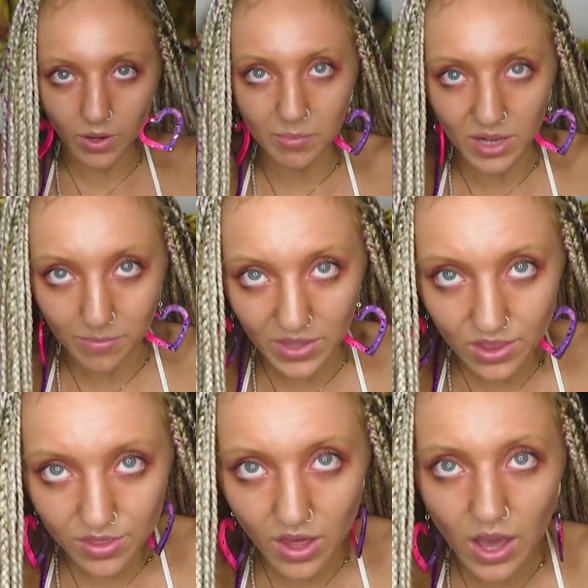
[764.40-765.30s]
when I'm in
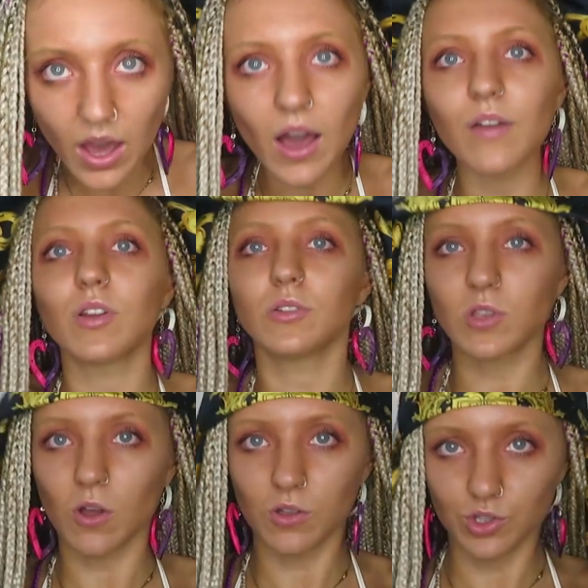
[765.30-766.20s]
Ibiza, I've loads
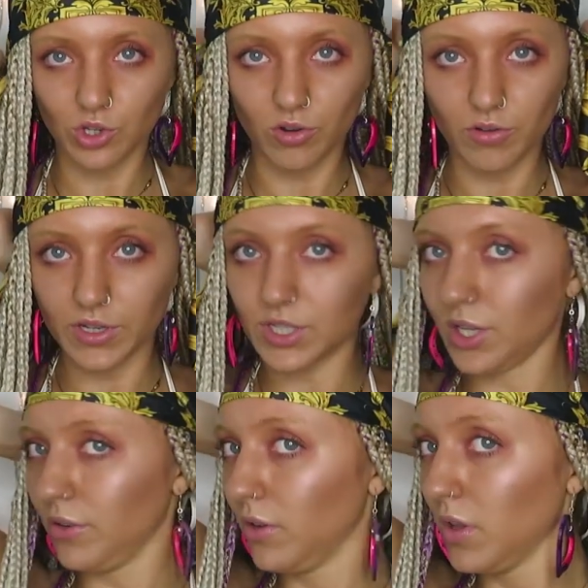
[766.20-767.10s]
of gold jewelry
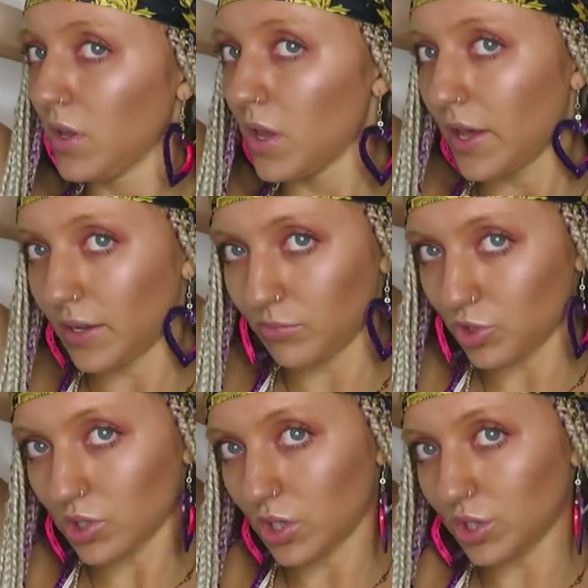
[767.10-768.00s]
too. I'm
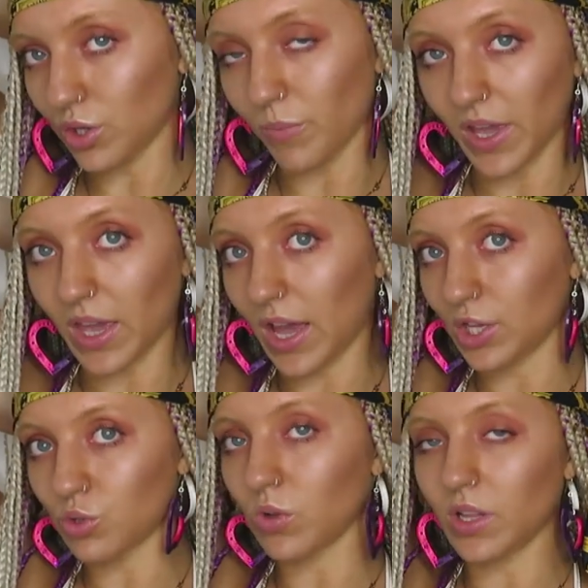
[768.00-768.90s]
just gonna do my
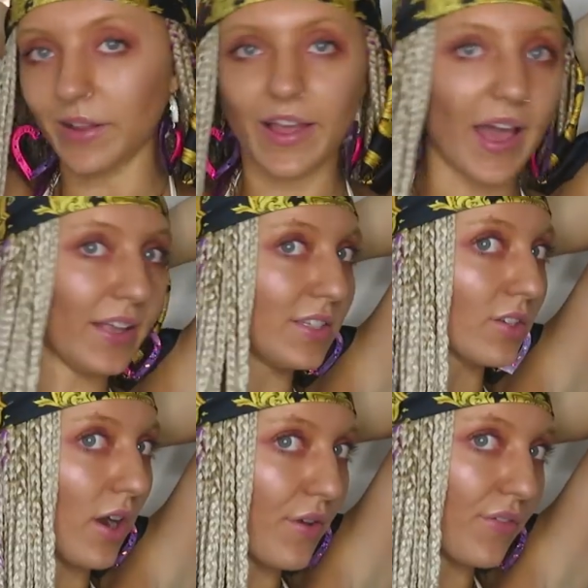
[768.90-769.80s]
casual little
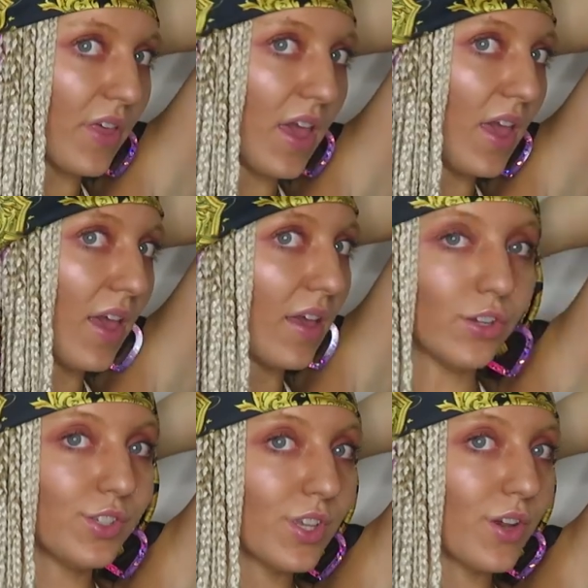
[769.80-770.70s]
headscarf thing.
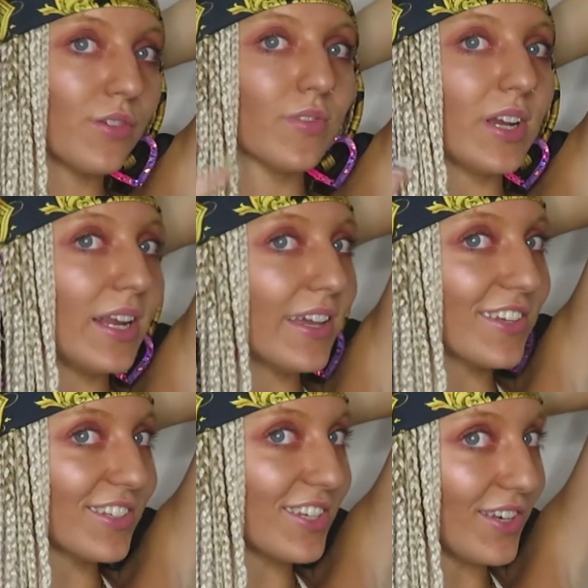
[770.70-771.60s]
Also, really
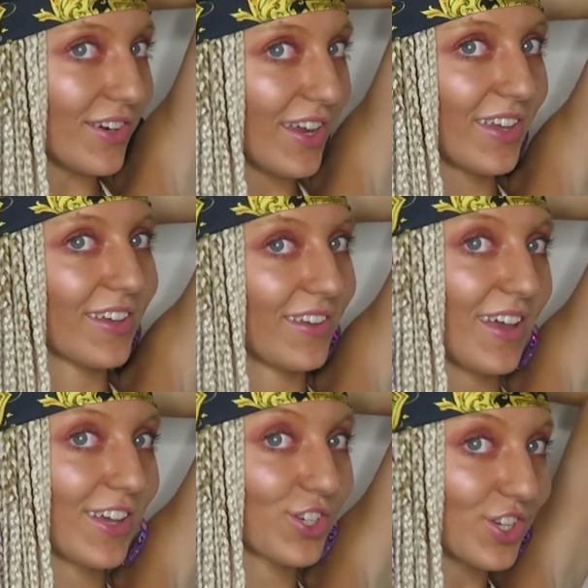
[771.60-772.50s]
considering,
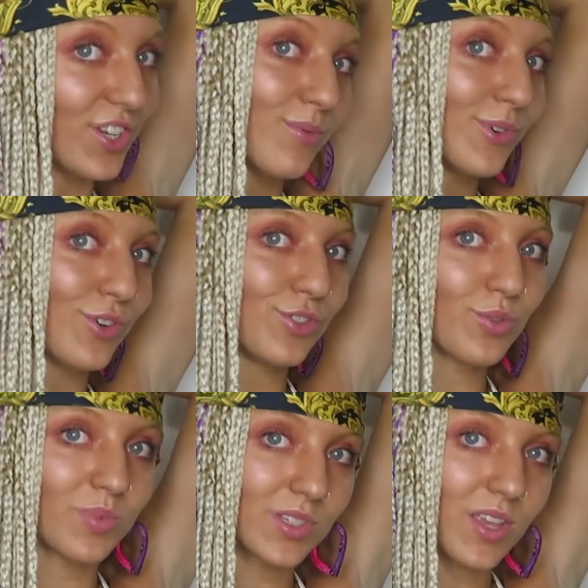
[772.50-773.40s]
actually
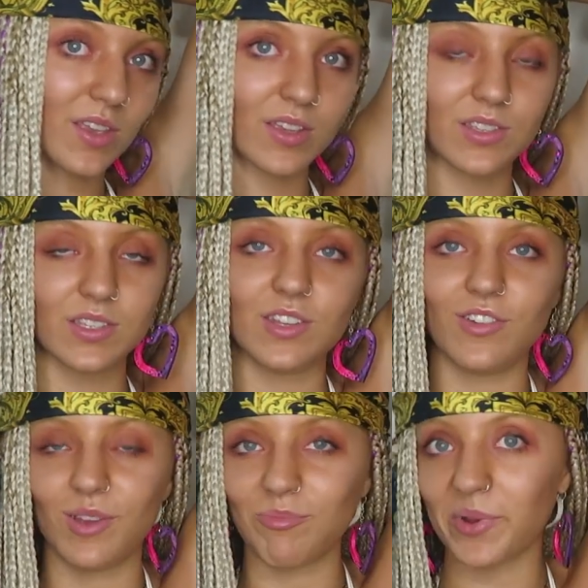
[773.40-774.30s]
100%
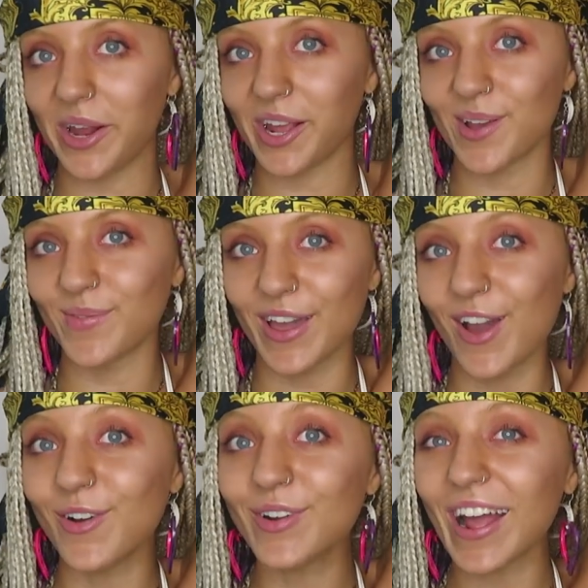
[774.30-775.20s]
considering bringing out my
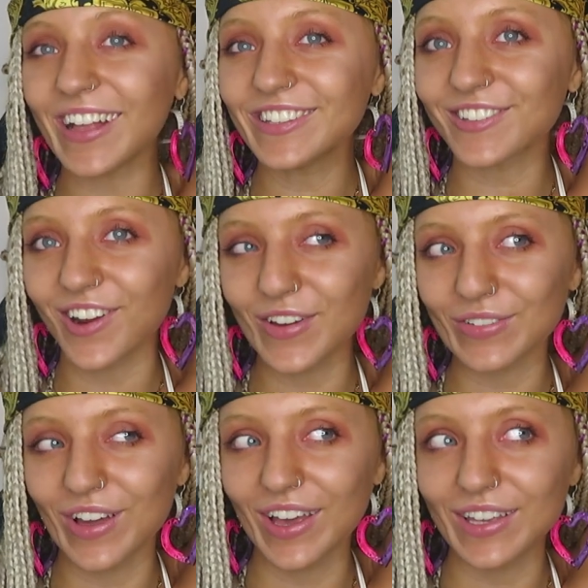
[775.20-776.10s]
own
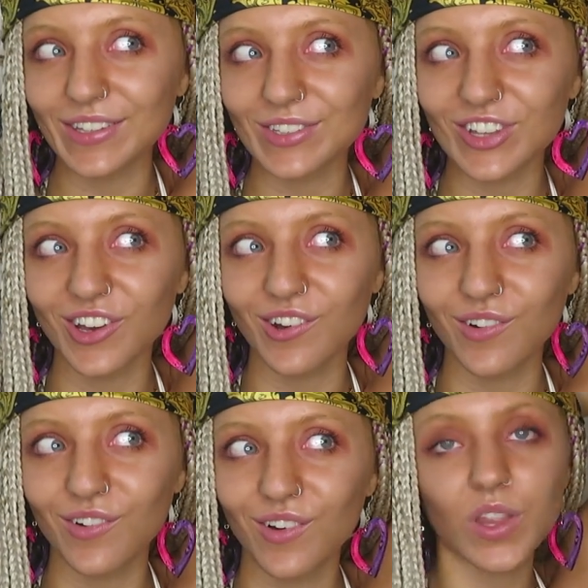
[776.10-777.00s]
headscarf line.
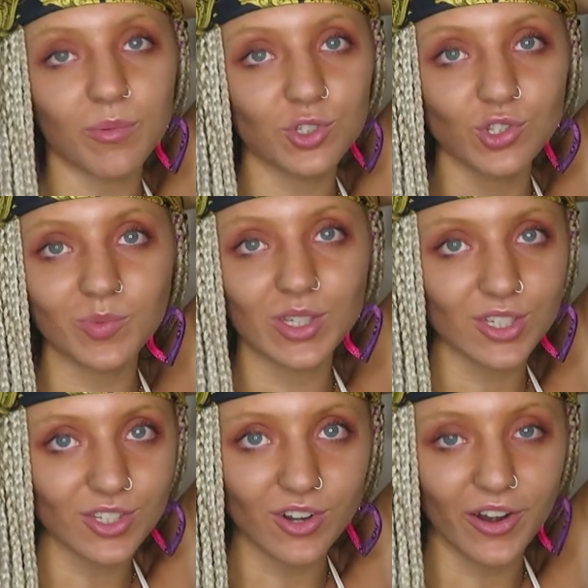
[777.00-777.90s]
So, well, that would just be
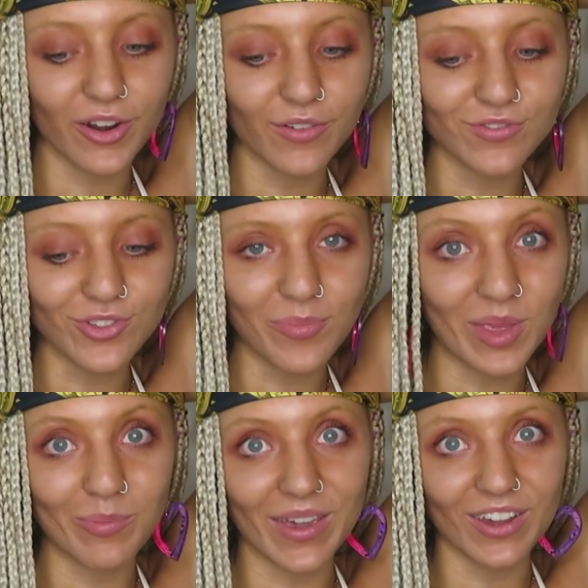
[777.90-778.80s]
the start of
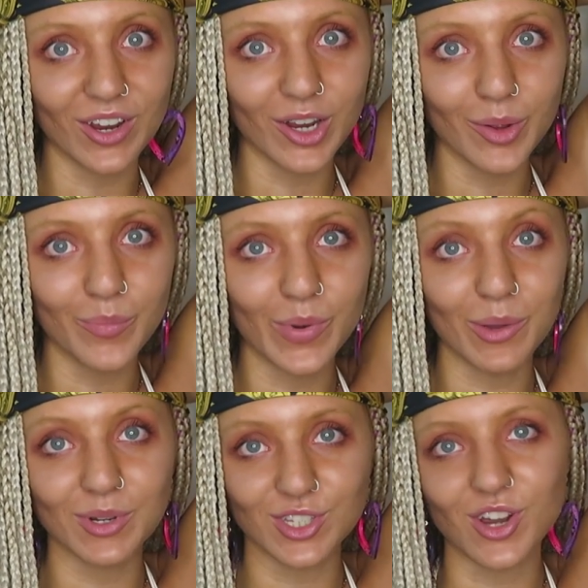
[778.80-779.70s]
something bigger. But
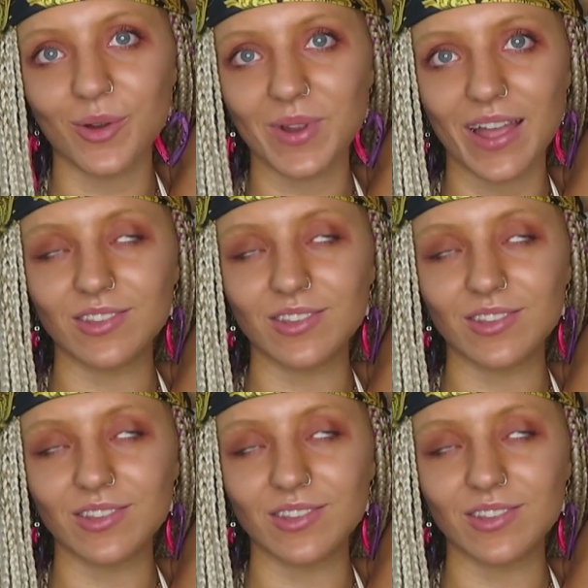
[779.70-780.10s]
I want to start with